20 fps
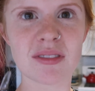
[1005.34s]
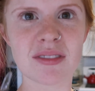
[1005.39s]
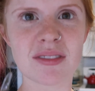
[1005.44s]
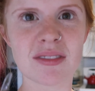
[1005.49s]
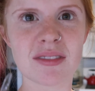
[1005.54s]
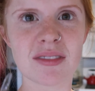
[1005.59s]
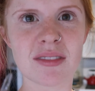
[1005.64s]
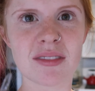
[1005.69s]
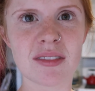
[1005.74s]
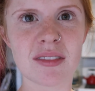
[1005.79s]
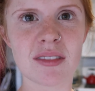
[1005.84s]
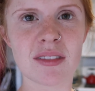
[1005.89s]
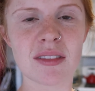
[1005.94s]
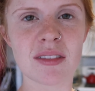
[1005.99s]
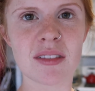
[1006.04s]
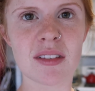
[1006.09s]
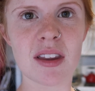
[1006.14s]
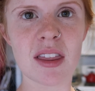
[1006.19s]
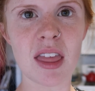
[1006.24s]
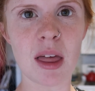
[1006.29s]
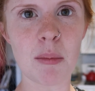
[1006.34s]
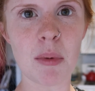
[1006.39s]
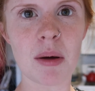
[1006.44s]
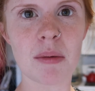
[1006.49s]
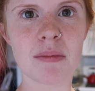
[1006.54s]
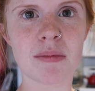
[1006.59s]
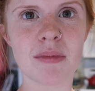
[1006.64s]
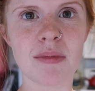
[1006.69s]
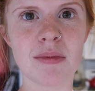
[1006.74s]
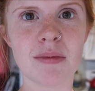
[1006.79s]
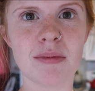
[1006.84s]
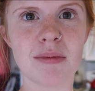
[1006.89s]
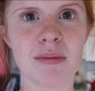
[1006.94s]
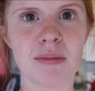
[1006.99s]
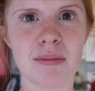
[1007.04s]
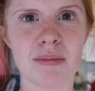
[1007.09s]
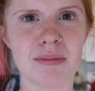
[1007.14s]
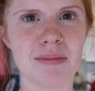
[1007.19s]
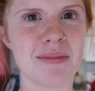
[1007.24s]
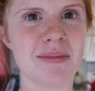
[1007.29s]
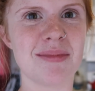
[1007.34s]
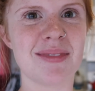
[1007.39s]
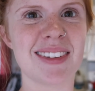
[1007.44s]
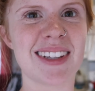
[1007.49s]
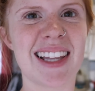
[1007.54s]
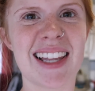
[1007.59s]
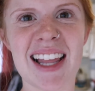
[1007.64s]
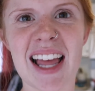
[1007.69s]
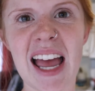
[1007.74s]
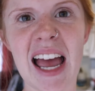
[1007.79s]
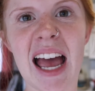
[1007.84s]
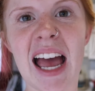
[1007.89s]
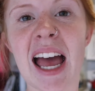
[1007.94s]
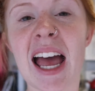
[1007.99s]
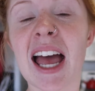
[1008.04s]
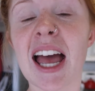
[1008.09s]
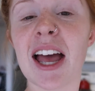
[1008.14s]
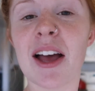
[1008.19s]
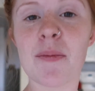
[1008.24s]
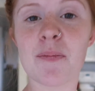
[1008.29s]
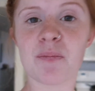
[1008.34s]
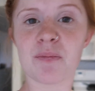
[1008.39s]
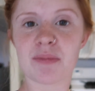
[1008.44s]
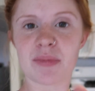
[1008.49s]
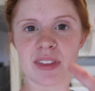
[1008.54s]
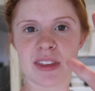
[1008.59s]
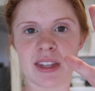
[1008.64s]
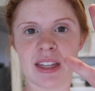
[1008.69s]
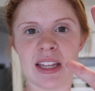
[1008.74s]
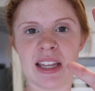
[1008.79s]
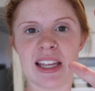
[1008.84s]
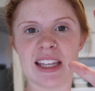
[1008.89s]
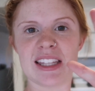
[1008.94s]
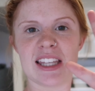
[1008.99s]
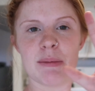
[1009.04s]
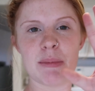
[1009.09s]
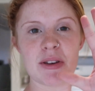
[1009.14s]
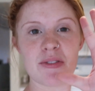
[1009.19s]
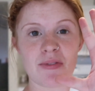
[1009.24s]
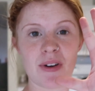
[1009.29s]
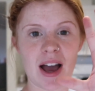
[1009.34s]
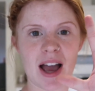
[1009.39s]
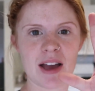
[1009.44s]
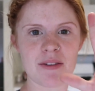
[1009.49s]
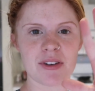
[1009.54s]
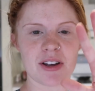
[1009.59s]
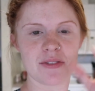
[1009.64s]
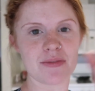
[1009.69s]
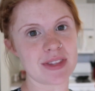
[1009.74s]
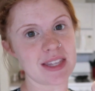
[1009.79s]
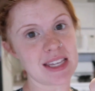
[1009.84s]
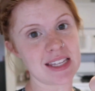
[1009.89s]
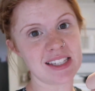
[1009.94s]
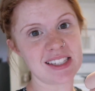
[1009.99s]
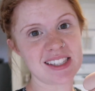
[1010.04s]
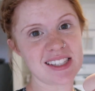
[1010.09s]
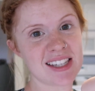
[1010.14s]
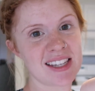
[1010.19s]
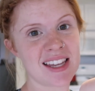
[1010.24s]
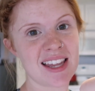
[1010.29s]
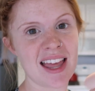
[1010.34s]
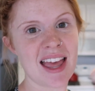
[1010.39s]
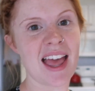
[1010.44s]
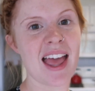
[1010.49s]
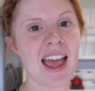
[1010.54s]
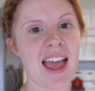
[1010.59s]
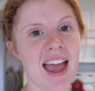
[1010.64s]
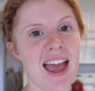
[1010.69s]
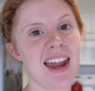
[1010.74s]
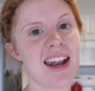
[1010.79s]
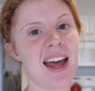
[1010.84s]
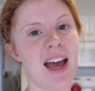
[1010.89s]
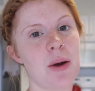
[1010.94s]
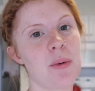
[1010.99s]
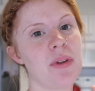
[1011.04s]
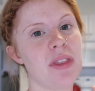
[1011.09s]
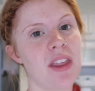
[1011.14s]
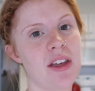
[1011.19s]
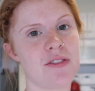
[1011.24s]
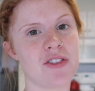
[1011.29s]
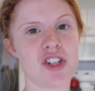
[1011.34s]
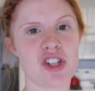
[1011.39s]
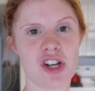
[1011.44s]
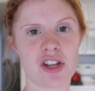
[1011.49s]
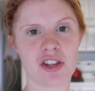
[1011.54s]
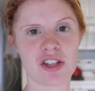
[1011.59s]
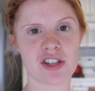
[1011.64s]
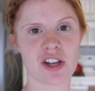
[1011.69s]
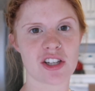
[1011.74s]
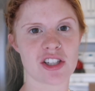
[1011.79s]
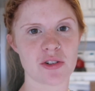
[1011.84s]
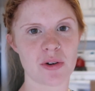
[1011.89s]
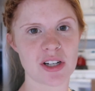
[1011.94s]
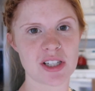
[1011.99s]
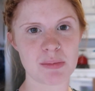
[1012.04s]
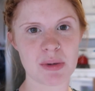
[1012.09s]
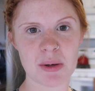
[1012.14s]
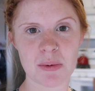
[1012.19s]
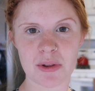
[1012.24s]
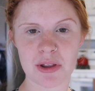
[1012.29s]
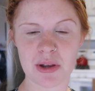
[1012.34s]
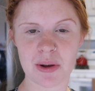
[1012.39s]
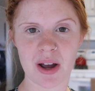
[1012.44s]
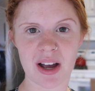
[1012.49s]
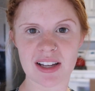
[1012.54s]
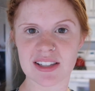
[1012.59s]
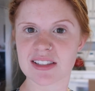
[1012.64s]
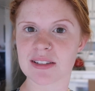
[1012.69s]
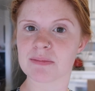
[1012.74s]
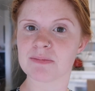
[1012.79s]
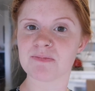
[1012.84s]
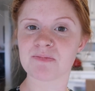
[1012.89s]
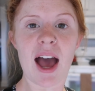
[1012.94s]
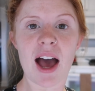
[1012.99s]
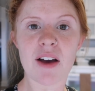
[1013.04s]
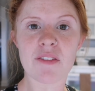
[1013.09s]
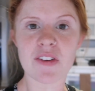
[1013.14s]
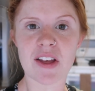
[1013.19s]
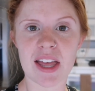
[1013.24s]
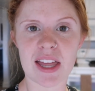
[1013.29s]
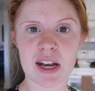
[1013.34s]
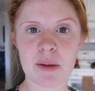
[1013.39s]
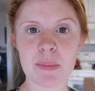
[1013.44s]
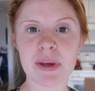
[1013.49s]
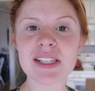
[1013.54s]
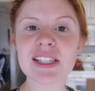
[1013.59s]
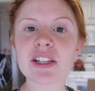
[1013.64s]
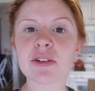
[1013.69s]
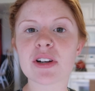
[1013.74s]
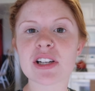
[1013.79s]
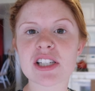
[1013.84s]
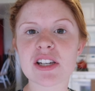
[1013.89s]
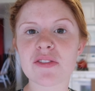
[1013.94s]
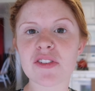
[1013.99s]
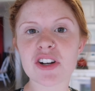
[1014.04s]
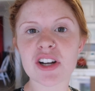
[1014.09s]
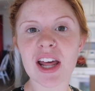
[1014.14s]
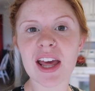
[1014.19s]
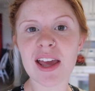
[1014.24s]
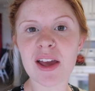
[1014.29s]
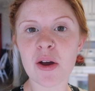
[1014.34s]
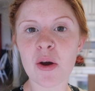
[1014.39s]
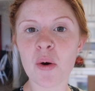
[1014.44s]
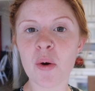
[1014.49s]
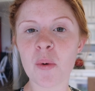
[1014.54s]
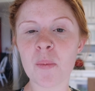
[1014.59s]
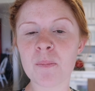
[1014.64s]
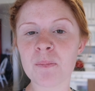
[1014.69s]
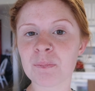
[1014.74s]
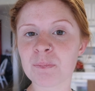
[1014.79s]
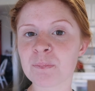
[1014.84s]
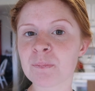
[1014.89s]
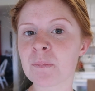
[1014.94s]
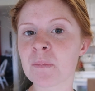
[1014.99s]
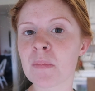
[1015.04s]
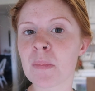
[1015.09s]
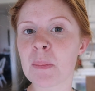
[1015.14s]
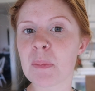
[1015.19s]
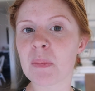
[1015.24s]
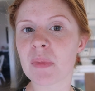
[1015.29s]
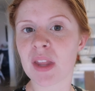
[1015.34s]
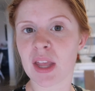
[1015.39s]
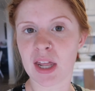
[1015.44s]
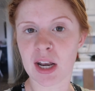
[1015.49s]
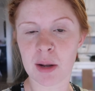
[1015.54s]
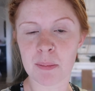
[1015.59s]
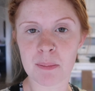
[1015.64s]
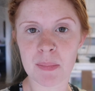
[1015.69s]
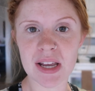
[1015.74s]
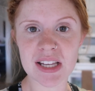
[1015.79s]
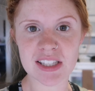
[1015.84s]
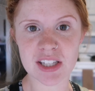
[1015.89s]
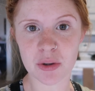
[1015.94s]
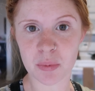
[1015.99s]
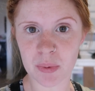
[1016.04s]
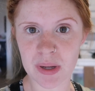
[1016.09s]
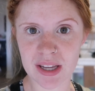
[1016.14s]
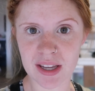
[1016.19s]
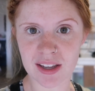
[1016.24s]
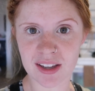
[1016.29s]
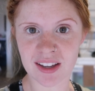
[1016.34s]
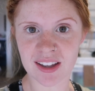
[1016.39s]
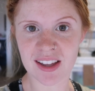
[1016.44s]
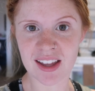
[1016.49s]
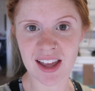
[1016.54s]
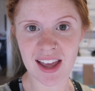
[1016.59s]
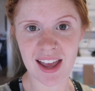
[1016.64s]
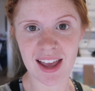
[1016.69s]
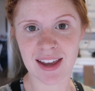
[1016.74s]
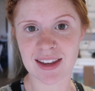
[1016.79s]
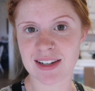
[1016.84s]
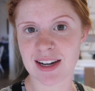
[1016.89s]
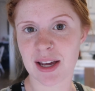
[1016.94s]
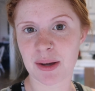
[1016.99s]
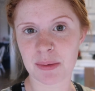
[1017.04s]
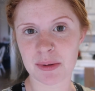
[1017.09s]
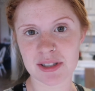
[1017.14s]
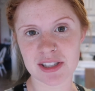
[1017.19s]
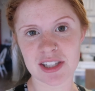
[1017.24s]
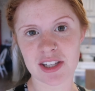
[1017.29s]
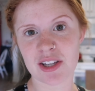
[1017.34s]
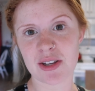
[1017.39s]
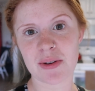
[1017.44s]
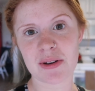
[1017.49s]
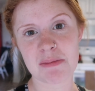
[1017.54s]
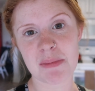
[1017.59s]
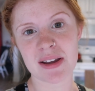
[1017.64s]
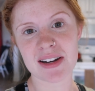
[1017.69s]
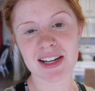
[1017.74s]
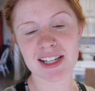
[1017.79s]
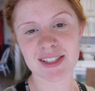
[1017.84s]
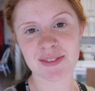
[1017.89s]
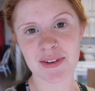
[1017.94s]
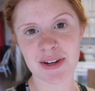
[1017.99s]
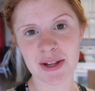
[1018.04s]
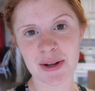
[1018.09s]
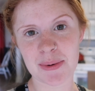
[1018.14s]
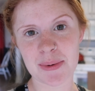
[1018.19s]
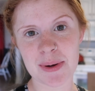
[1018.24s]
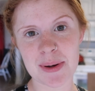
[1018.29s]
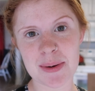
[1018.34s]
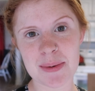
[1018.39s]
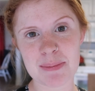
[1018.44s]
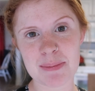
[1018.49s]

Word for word: Thumb ups. Thumb... I don't know. It all Give me five of these, and I would love to share the salsa recipe with you guys. Have an amazing rest of your day, an amazing week, and I will see you in my next video.